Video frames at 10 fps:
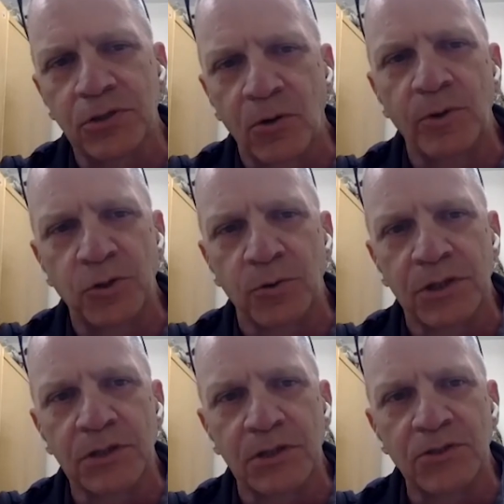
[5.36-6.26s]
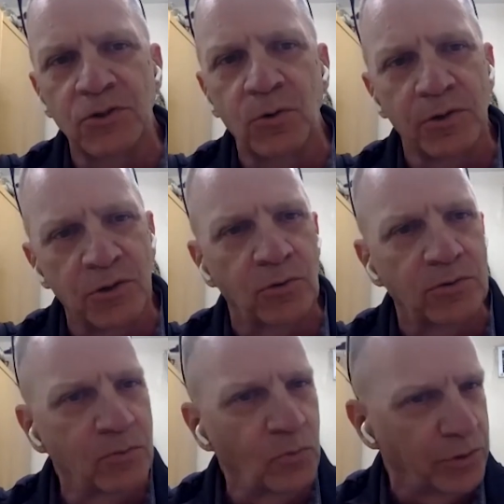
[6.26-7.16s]
to know what you were getting into,
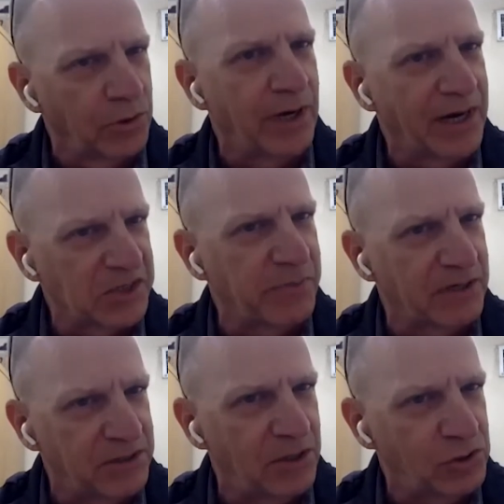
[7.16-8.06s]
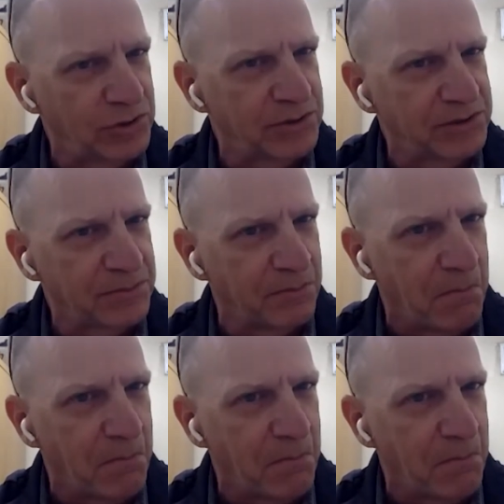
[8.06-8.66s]
or were your expectations